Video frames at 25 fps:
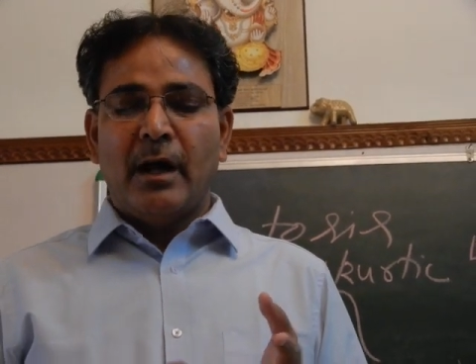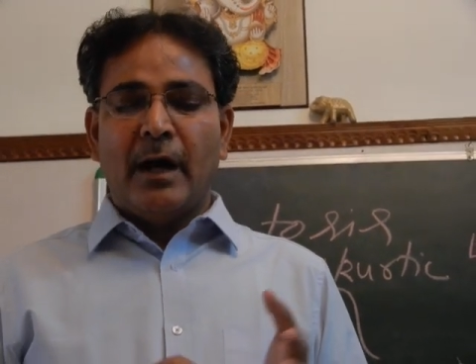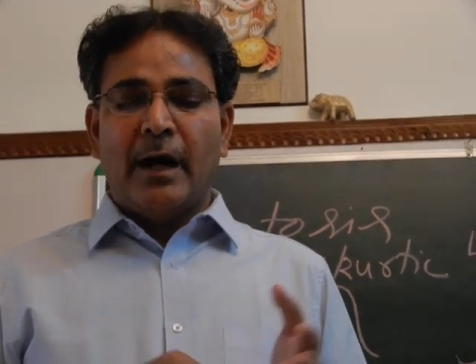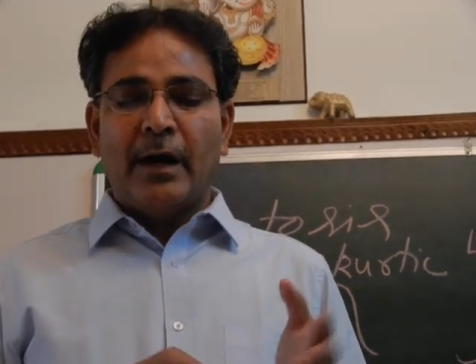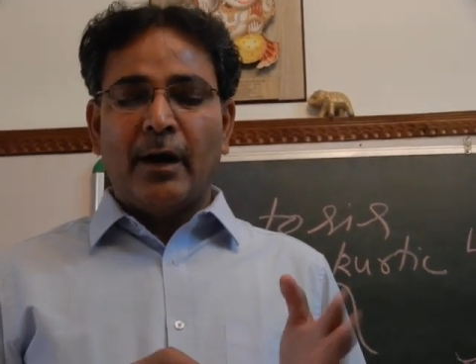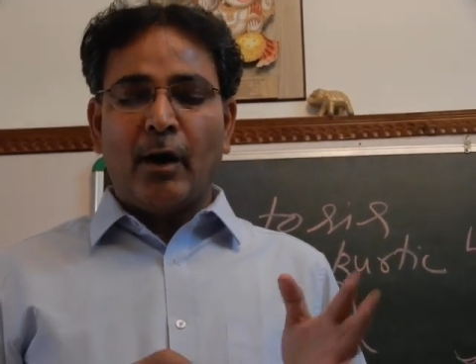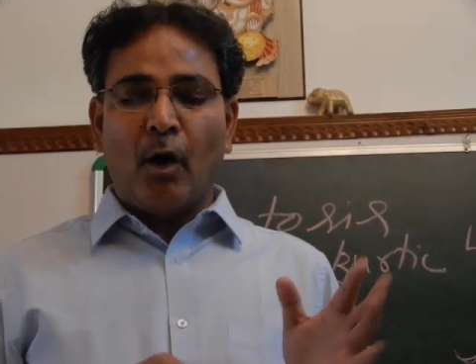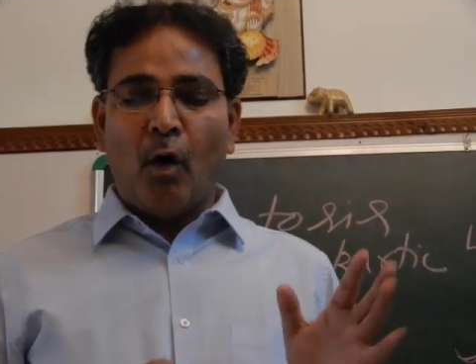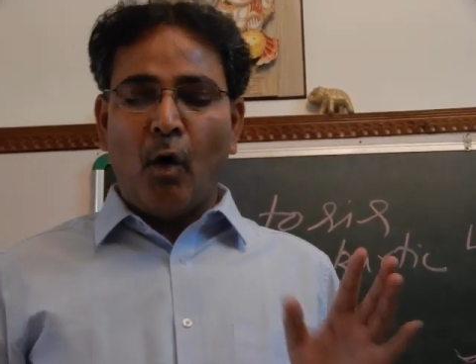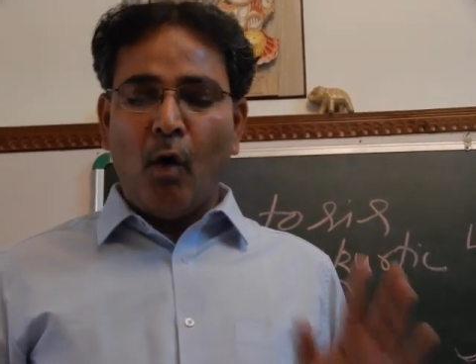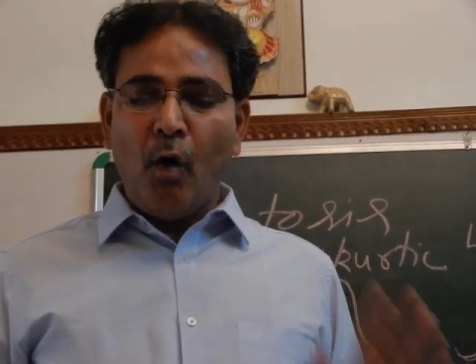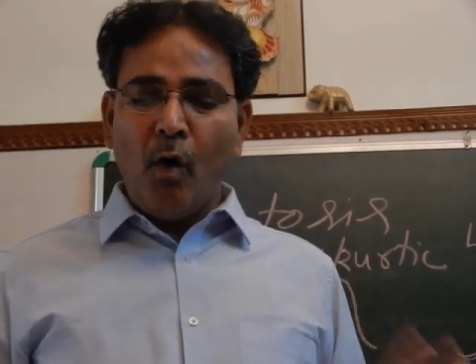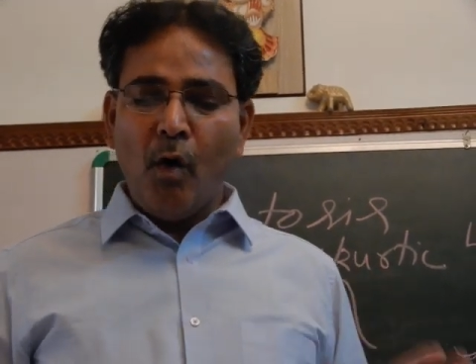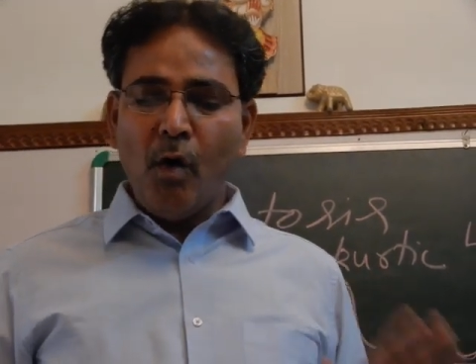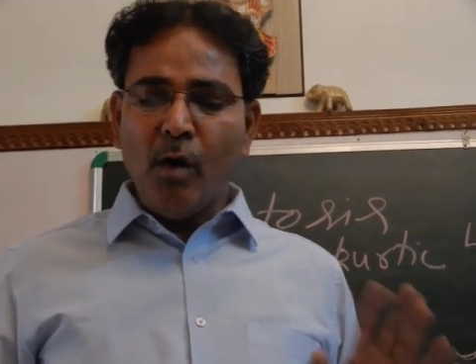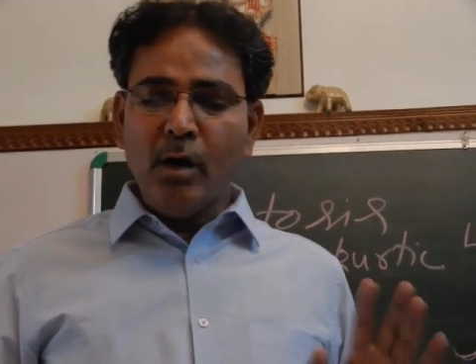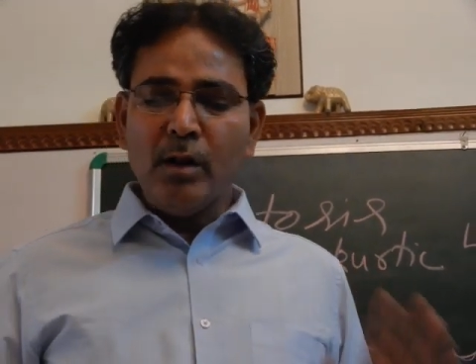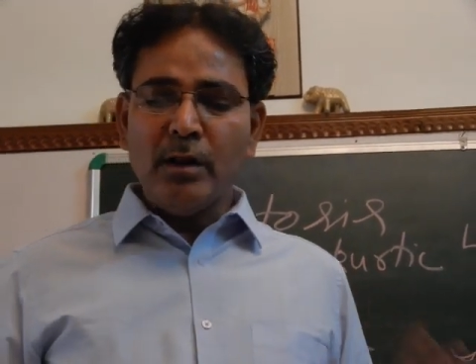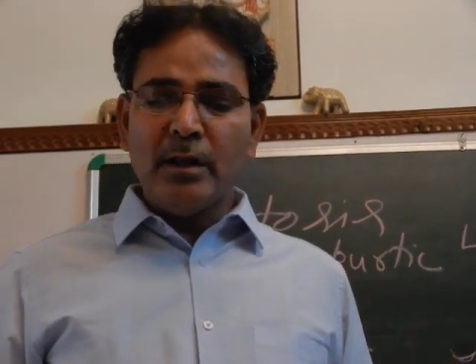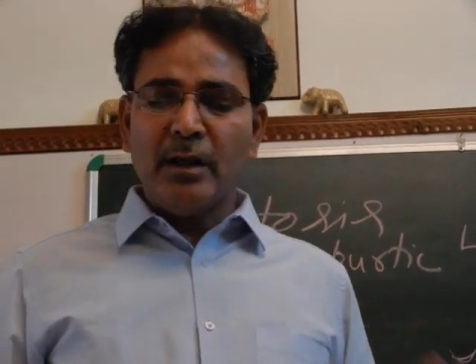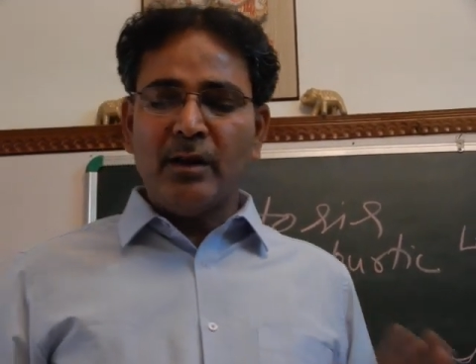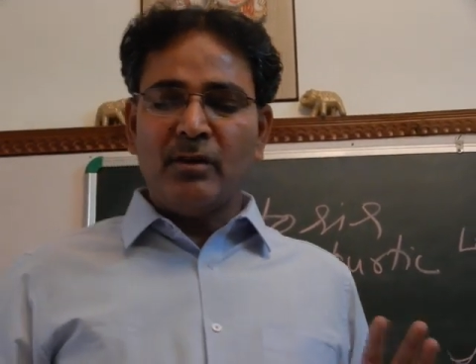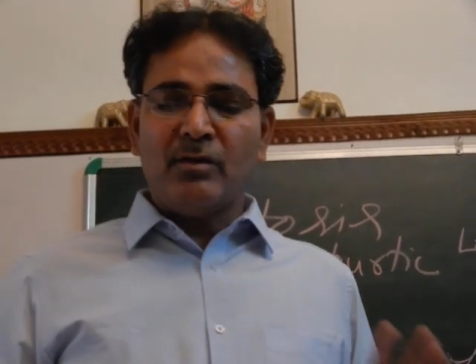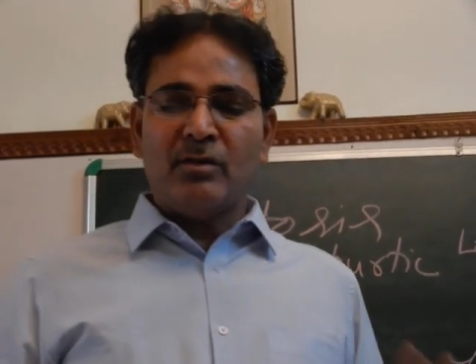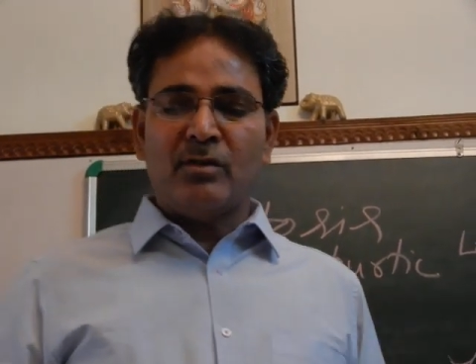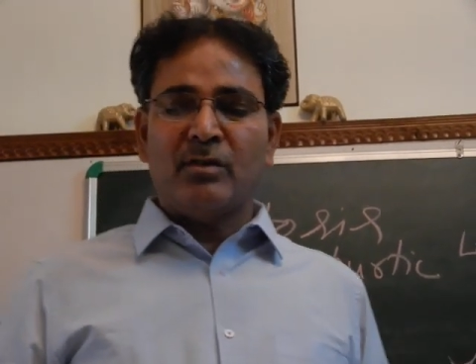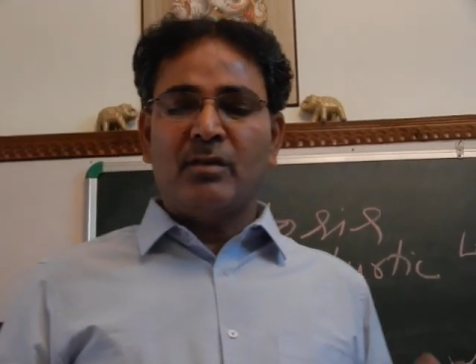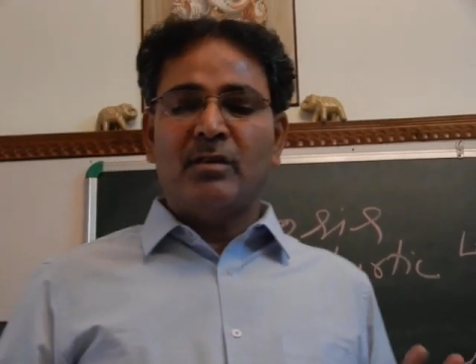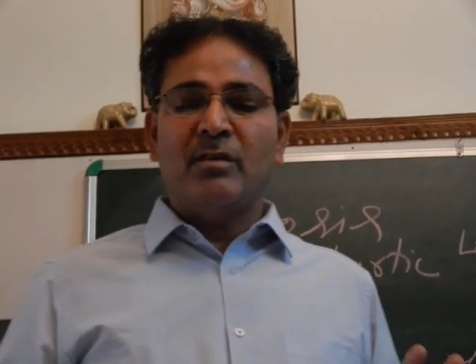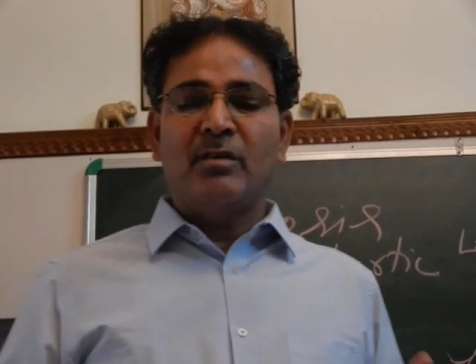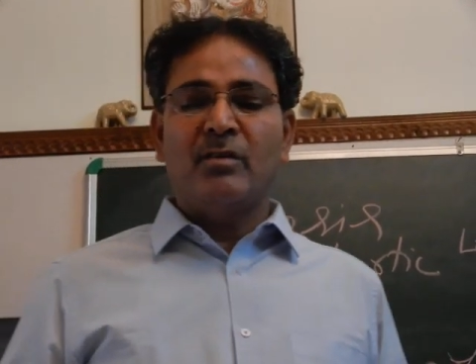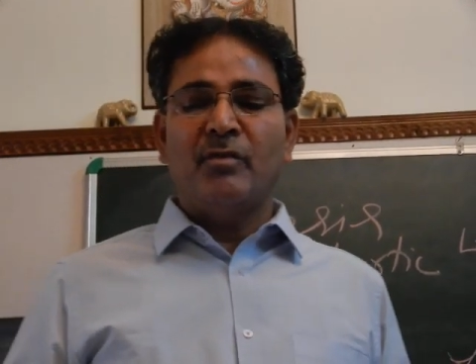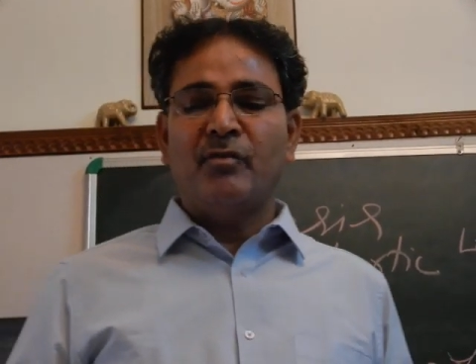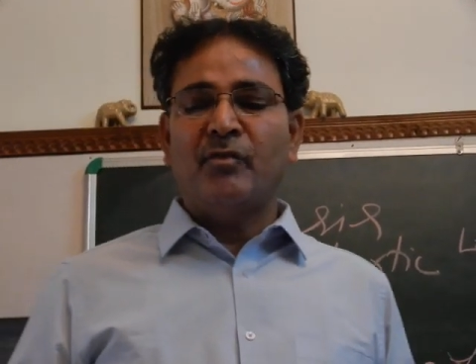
And all these